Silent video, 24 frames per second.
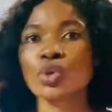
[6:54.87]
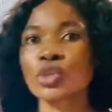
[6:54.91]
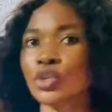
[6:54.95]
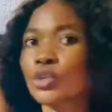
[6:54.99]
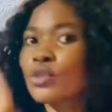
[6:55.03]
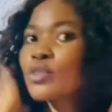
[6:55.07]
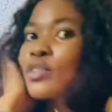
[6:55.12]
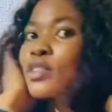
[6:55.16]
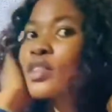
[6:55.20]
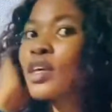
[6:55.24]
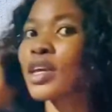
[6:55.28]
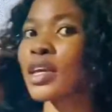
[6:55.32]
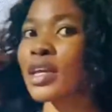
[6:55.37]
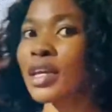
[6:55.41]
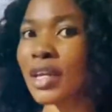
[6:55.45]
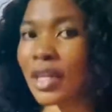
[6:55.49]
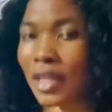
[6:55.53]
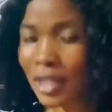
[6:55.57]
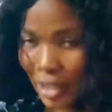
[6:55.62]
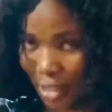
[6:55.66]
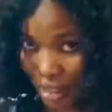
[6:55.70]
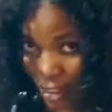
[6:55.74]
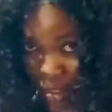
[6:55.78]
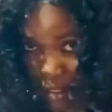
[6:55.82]
what do you
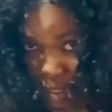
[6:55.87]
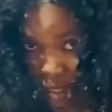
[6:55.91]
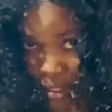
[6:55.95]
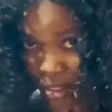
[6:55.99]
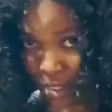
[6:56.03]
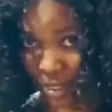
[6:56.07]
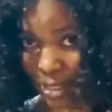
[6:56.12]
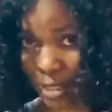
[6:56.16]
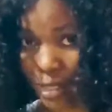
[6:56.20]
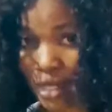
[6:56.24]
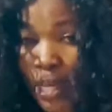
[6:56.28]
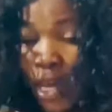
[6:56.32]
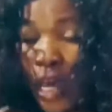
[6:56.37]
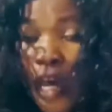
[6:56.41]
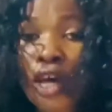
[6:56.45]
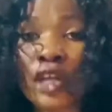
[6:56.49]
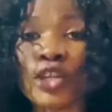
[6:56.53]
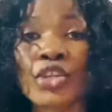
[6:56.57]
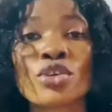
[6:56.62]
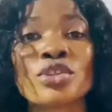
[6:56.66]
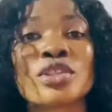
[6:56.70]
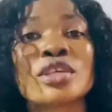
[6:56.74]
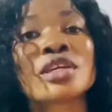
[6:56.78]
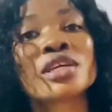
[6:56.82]
think this is?
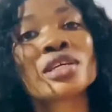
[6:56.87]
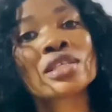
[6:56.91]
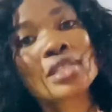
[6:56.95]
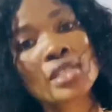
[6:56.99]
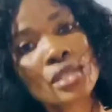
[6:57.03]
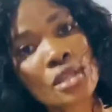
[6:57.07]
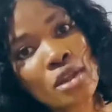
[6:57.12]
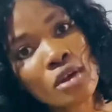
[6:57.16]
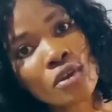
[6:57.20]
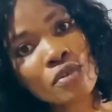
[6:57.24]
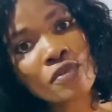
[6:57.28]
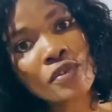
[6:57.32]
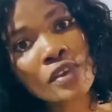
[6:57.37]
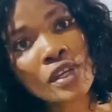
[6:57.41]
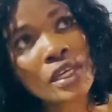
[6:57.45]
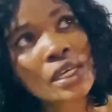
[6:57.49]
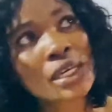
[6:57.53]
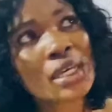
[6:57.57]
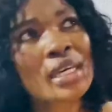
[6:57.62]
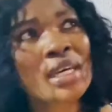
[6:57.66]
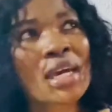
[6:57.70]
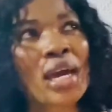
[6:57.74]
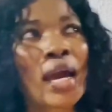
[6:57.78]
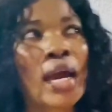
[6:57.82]
Do you think it's
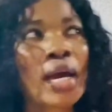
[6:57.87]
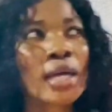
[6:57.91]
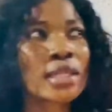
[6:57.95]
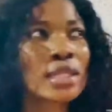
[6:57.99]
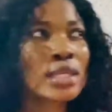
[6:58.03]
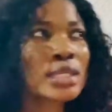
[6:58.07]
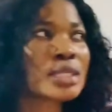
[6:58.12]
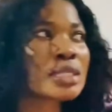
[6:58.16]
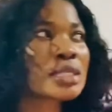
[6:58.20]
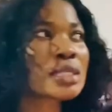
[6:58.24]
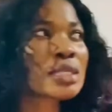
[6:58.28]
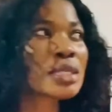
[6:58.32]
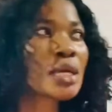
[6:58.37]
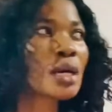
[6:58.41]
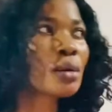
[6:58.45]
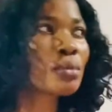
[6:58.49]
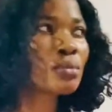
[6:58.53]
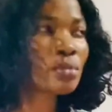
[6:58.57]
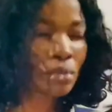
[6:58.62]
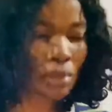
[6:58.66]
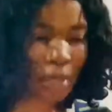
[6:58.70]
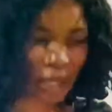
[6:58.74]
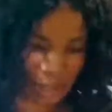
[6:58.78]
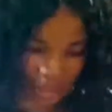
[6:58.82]
lovely? This is,
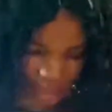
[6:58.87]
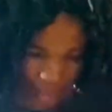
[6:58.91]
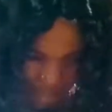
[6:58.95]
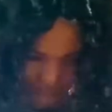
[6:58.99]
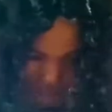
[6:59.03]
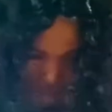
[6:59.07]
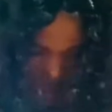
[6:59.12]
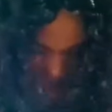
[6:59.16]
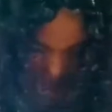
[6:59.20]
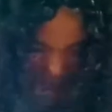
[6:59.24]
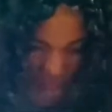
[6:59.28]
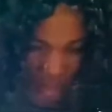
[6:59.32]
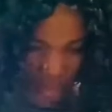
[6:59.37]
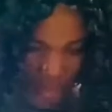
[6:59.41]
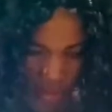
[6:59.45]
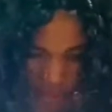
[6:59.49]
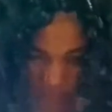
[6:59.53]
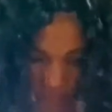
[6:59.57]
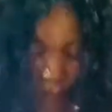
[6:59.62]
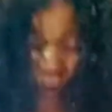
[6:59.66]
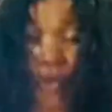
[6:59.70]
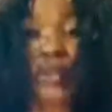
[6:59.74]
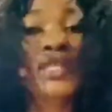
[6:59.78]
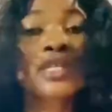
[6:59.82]
um, I think
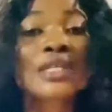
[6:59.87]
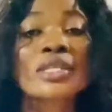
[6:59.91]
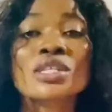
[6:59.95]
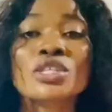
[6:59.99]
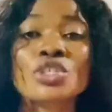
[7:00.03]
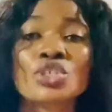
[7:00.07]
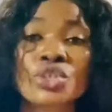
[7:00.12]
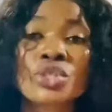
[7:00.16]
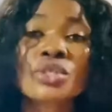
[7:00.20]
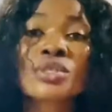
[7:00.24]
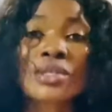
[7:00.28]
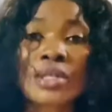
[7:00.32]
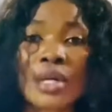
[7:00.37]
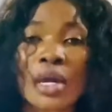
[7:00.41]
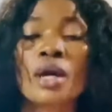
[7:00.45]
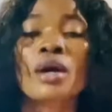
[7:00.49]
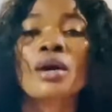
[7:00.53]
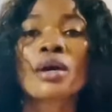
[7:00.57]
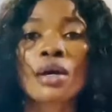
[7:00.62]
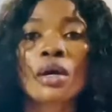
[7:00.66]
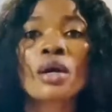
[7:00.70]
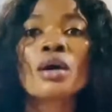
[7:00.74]
14 inches, yeah,